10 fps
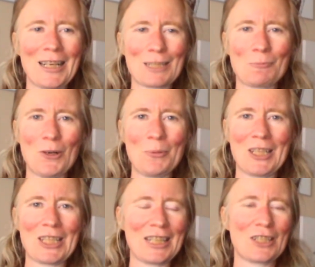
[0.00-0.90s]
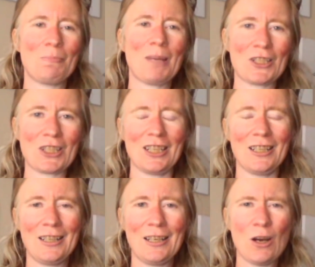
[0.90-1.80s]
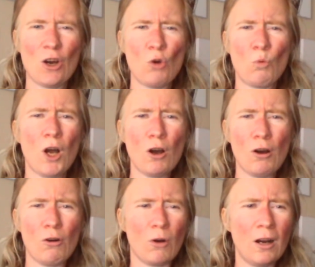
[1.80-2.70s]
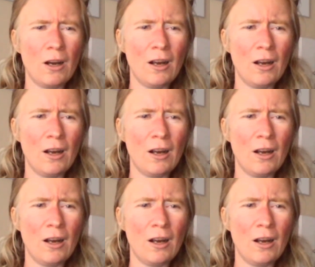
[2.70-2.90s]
experimentation budget. Whoa!